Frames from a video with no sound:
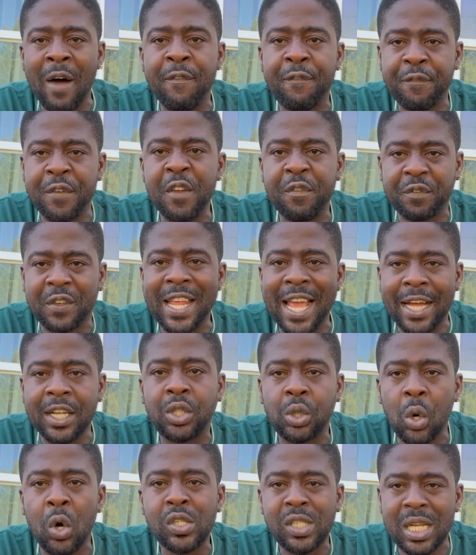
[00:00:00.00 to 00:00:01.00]
fifty a
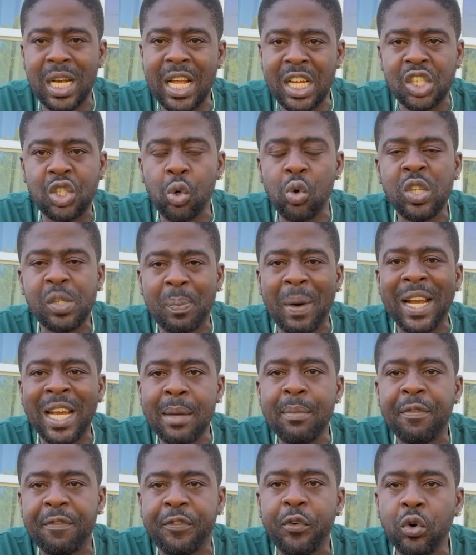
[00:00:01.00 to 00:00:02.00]
thousand of shoes pan him
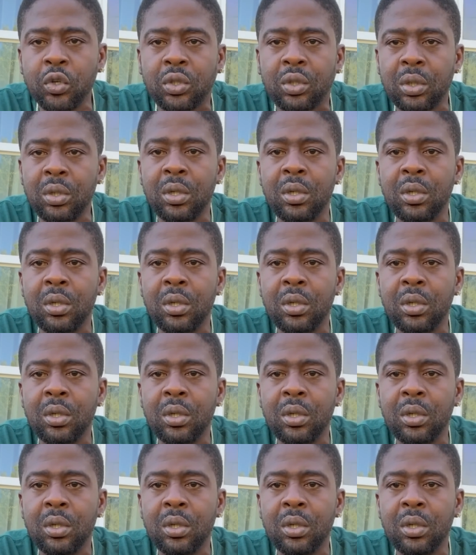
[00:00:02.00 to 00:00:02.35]
foot.